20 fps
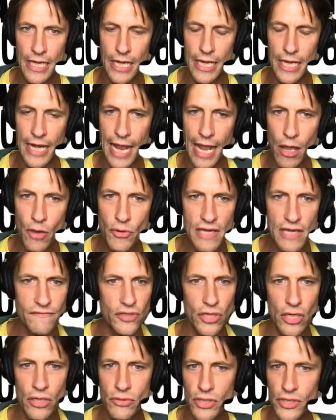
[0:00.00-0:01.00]
and how they've
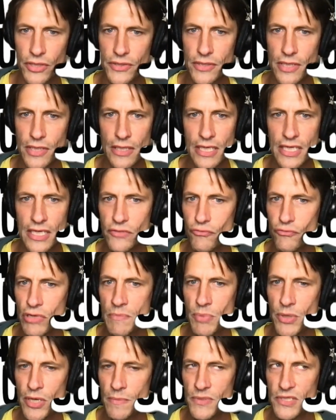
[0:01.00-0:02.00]
shown us that this
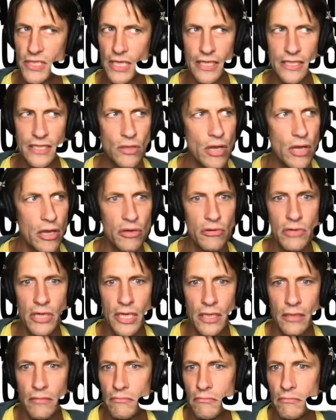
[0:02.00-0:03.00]
repurposing is not
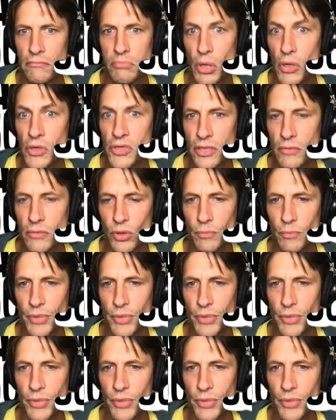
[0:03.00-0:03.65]
only possible,